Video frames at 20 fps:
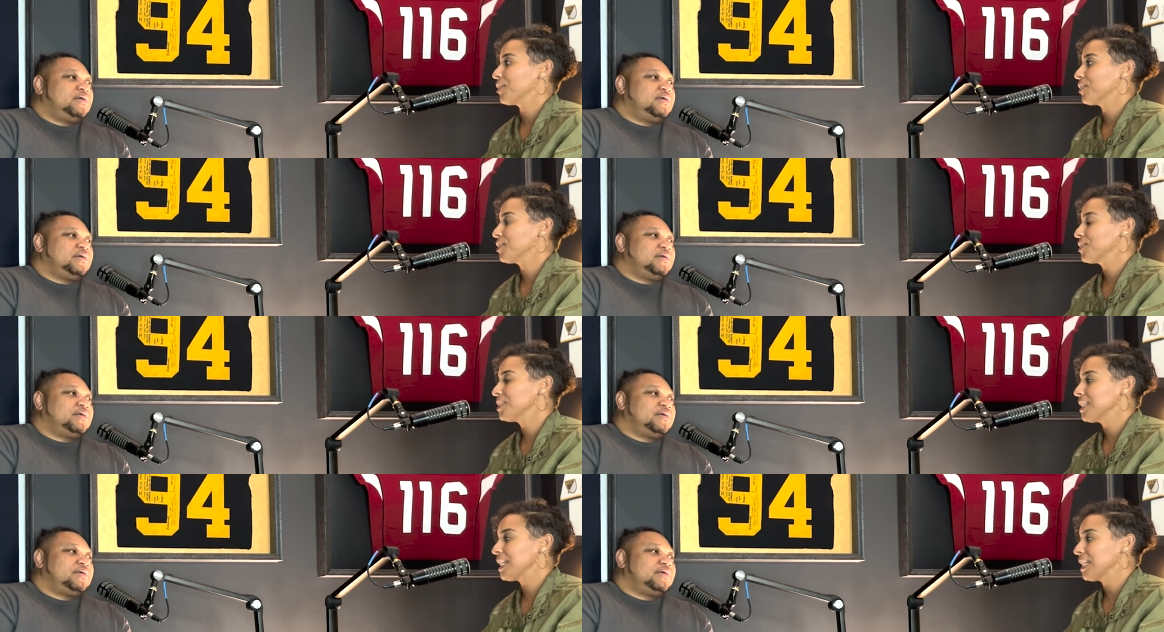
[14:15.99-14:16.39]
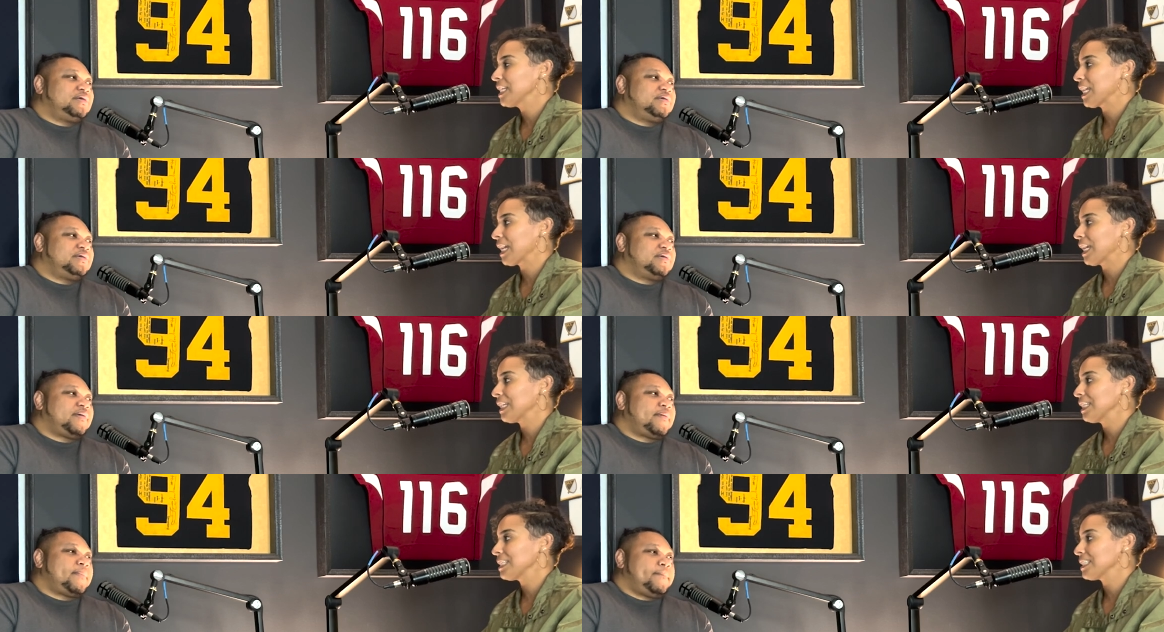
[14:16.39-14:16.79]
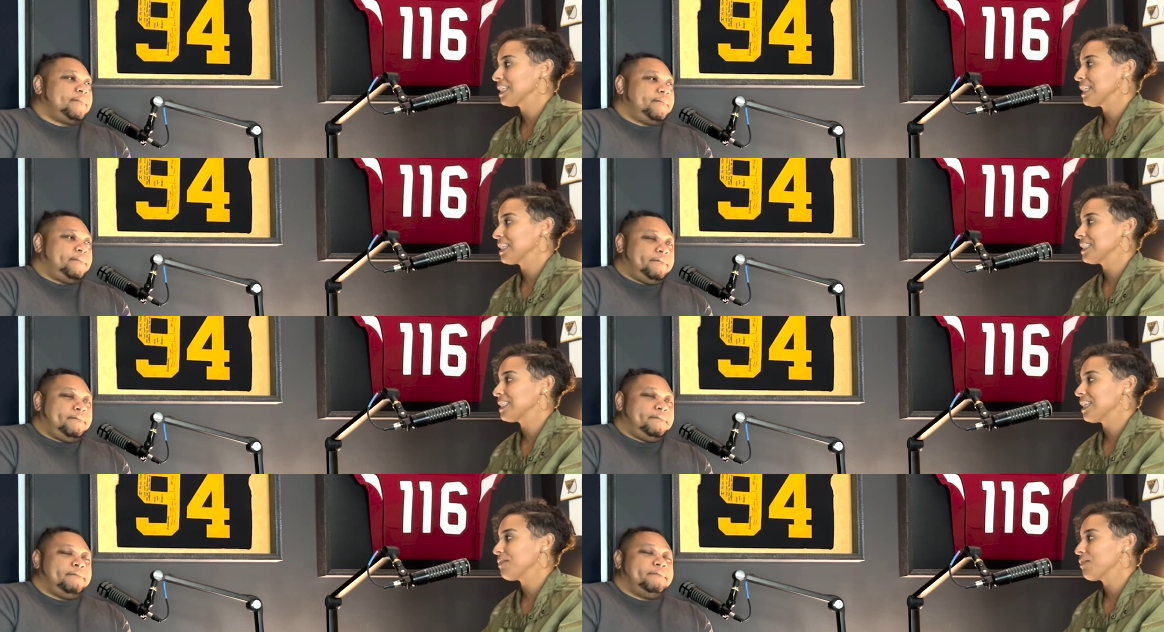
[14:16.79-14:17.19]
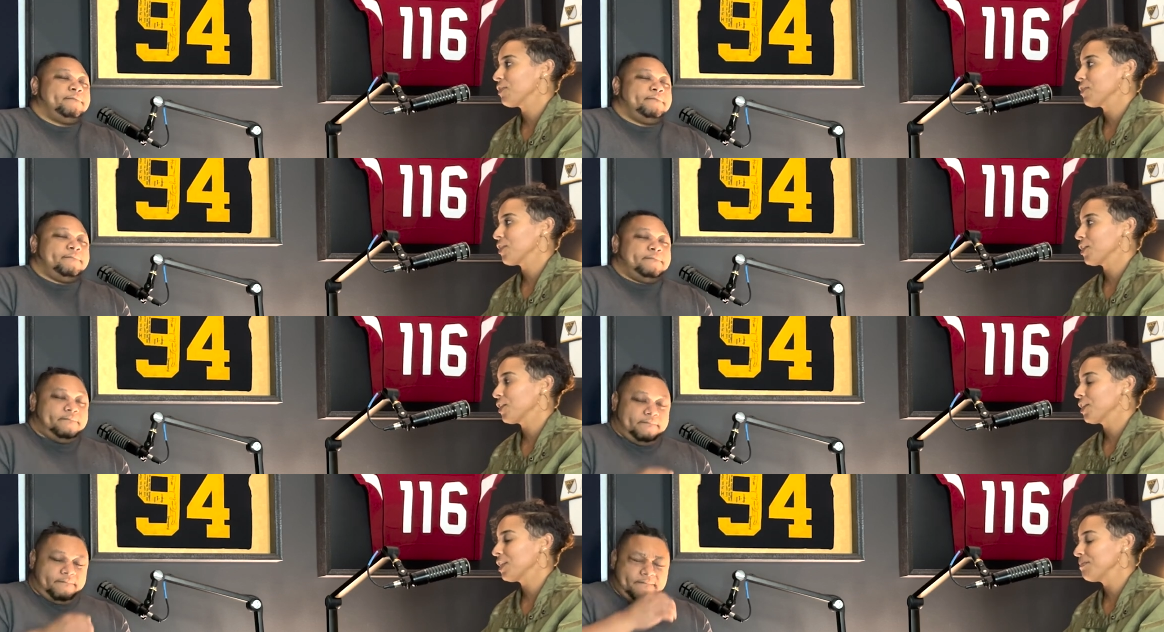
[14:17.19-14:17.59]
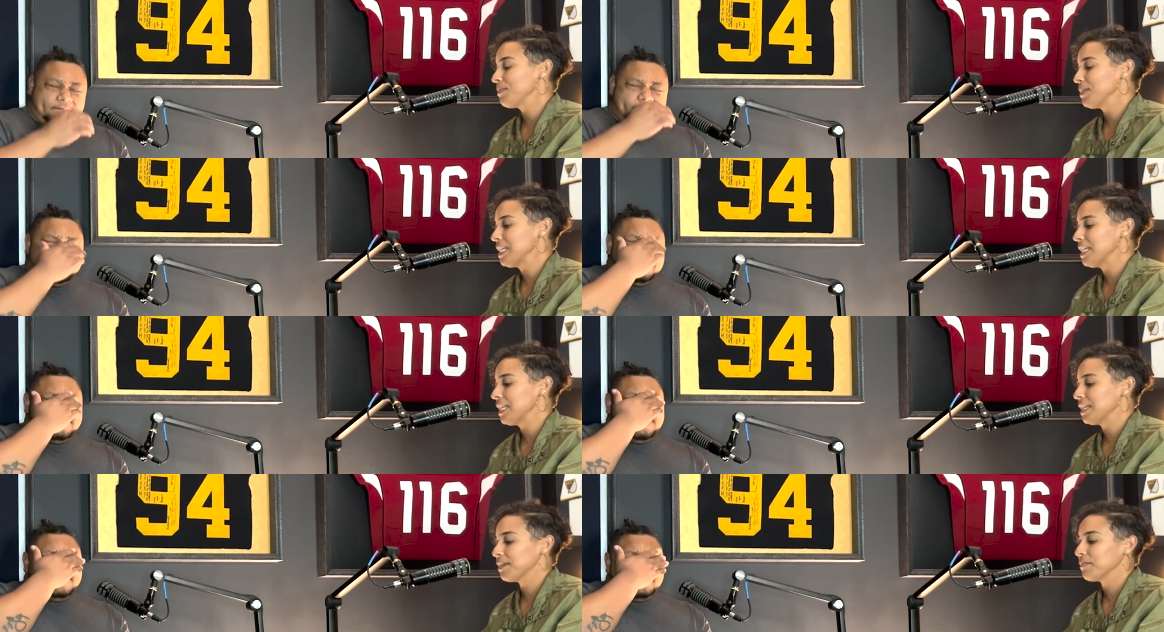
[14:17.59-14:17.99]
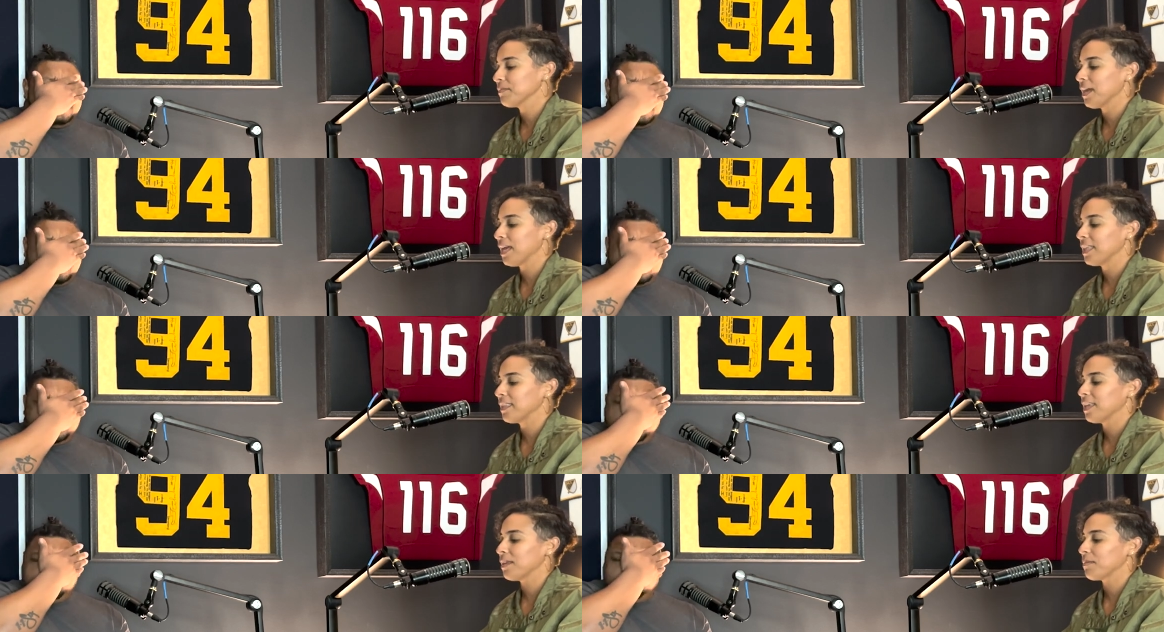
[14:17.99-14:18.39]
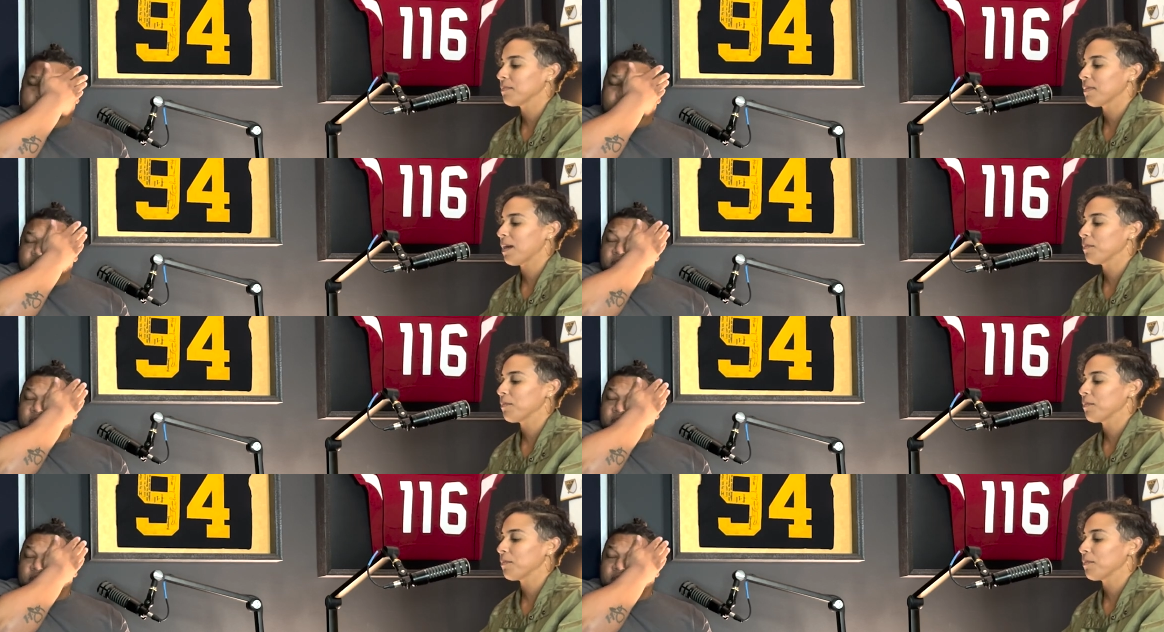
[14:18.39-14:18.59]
Speaker 1: Thursday nights at 7:30 p.m. and then my